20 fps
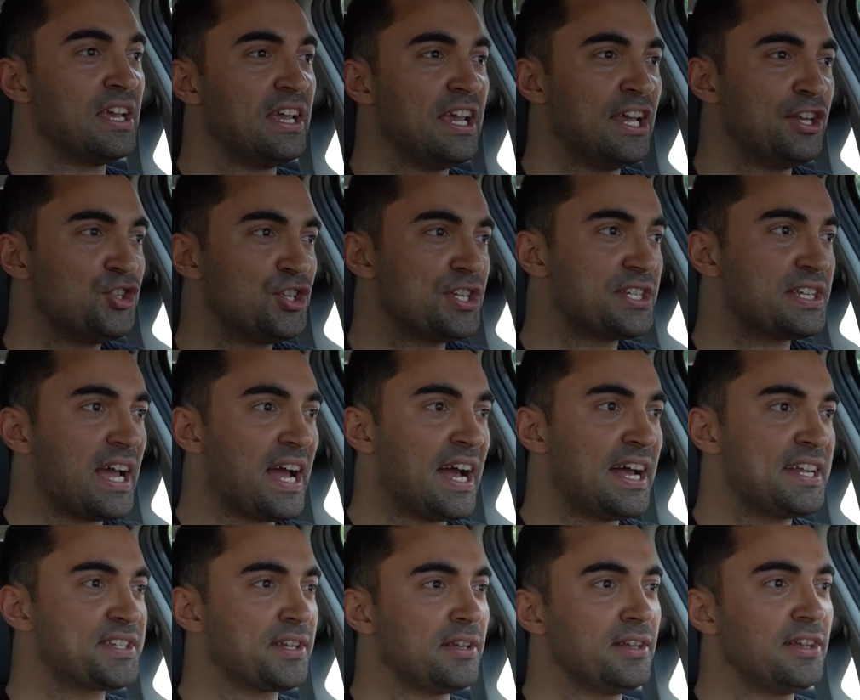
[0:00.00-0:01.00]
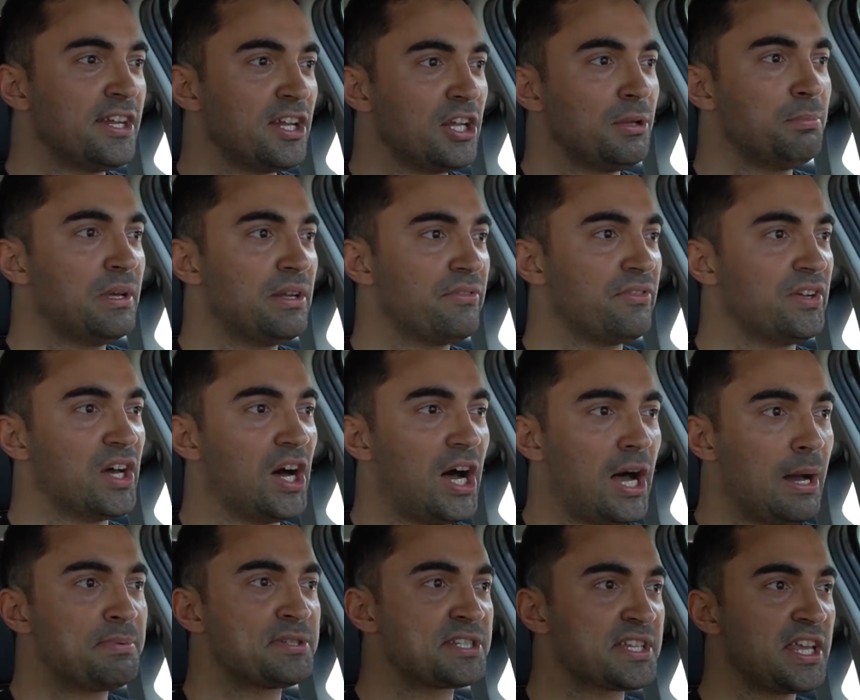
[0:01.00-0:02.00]
It just adds a little bit of an
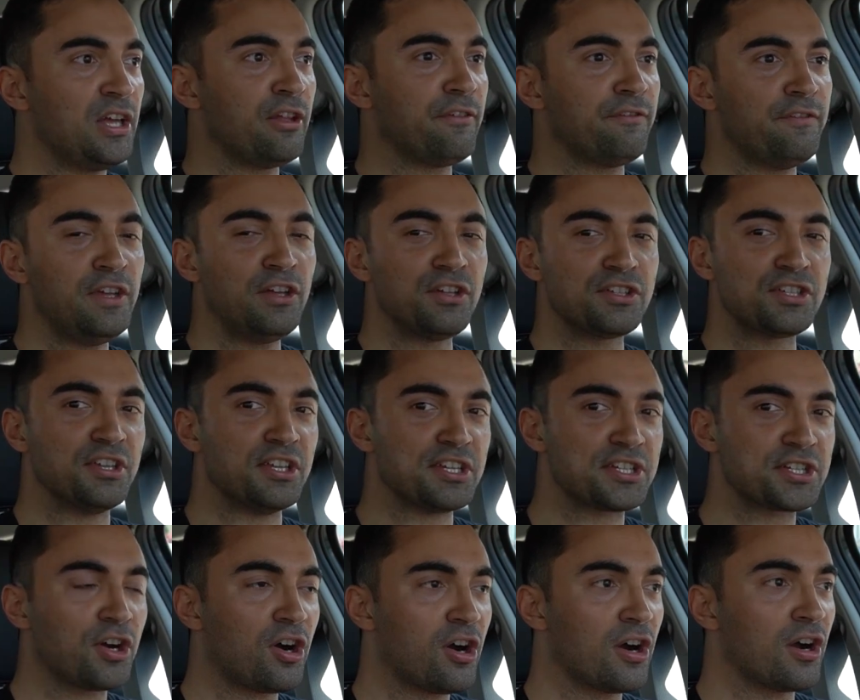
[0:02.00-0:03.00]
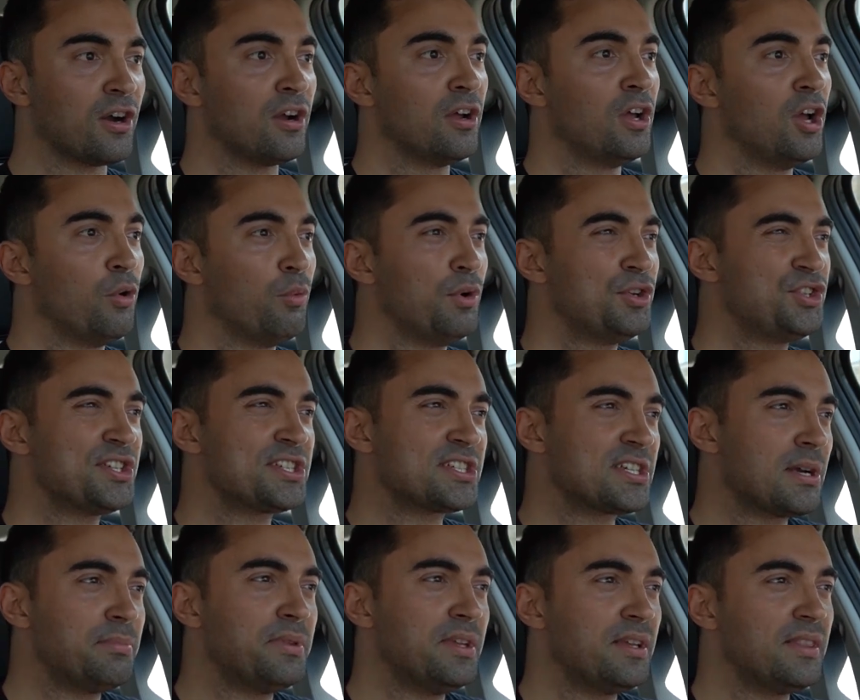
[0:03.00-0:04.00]
upscale feel to this car, which is
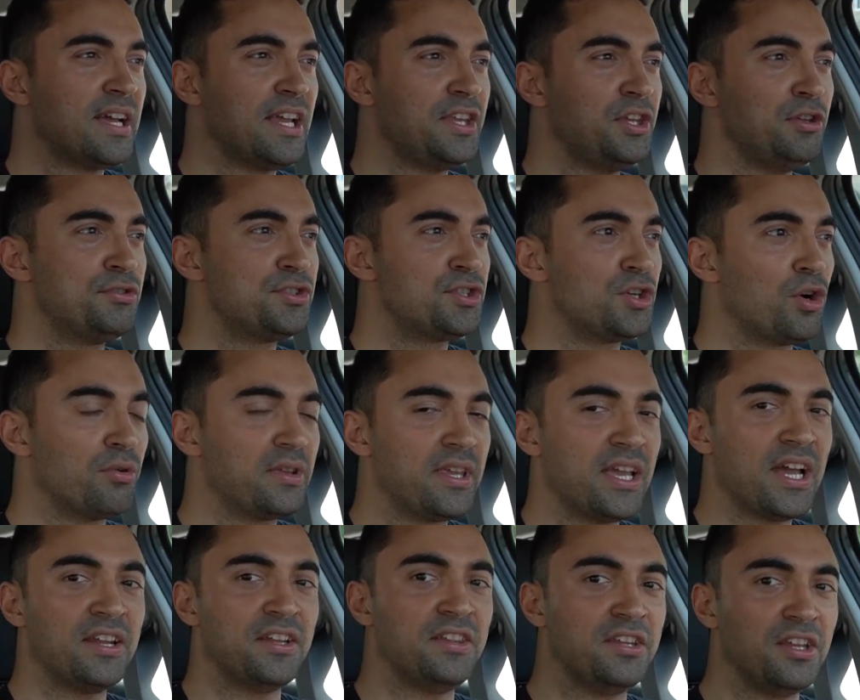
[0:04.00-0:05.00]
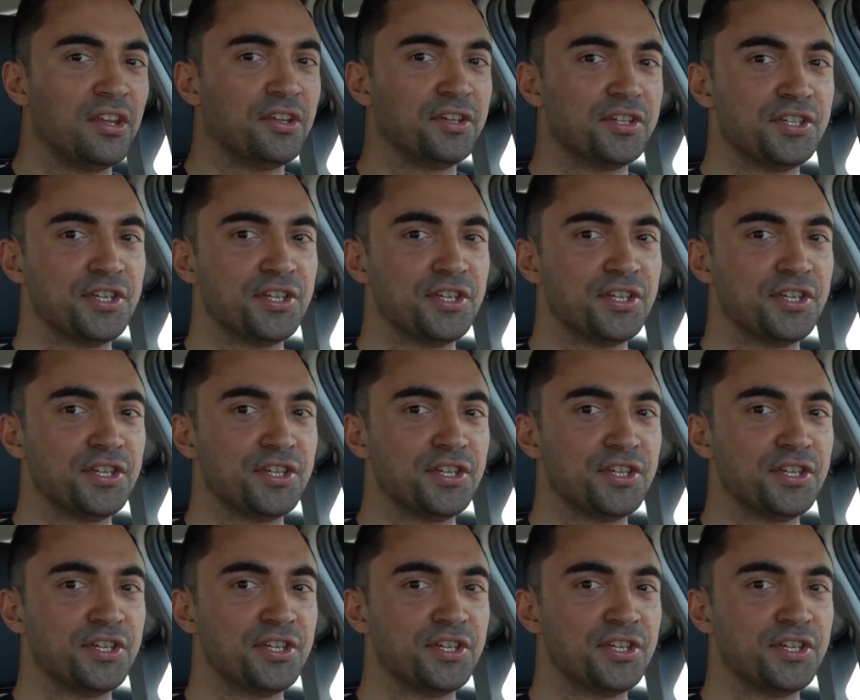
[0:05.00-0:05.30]
something that you don't get in the other